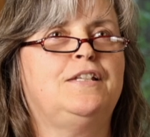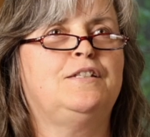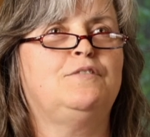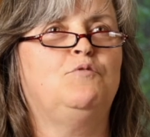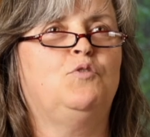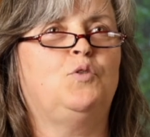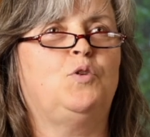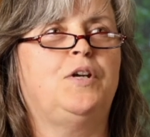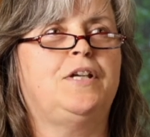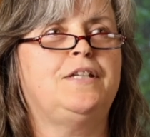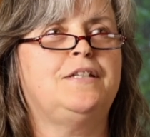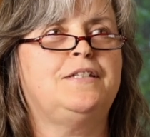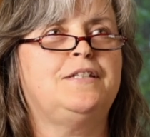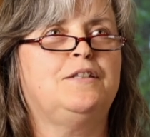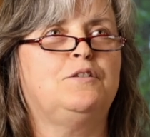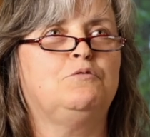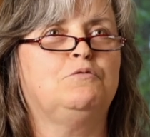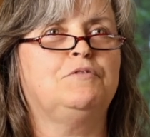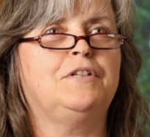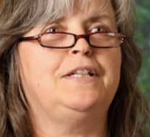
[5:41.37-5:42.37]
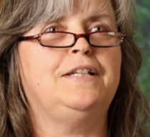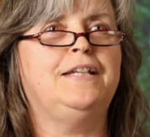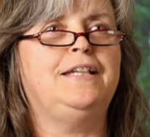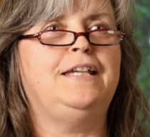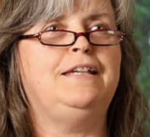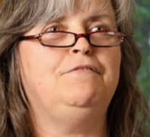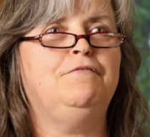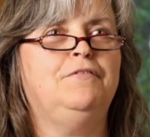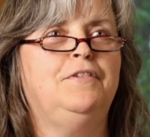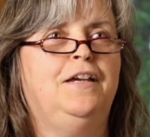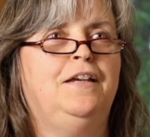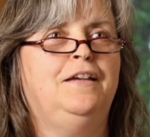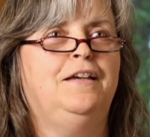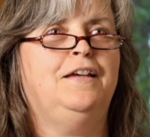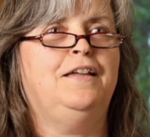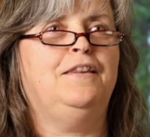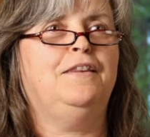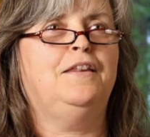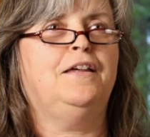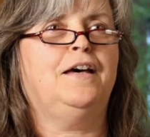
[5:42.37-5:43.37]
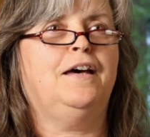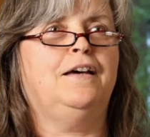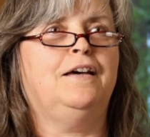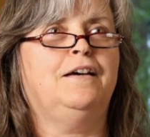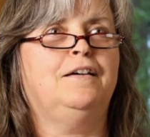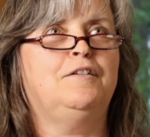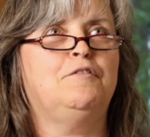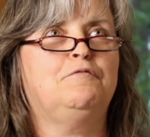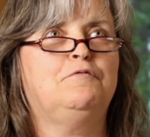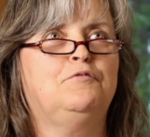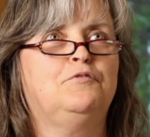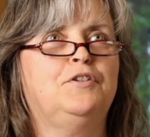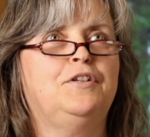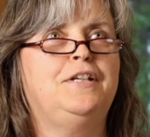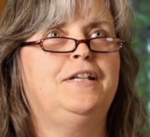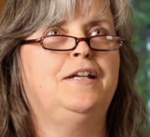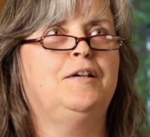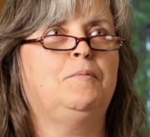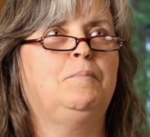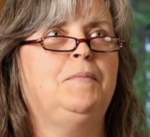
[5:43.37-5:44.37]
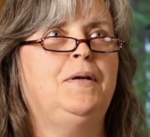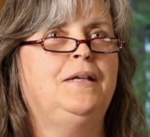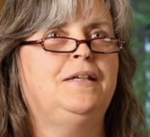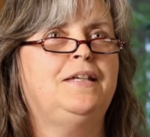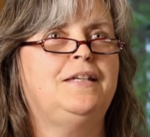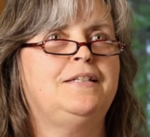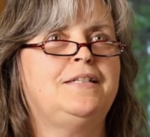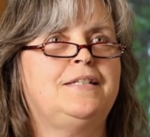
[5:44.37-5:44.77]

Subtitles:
his voice, the relief, the freedom. He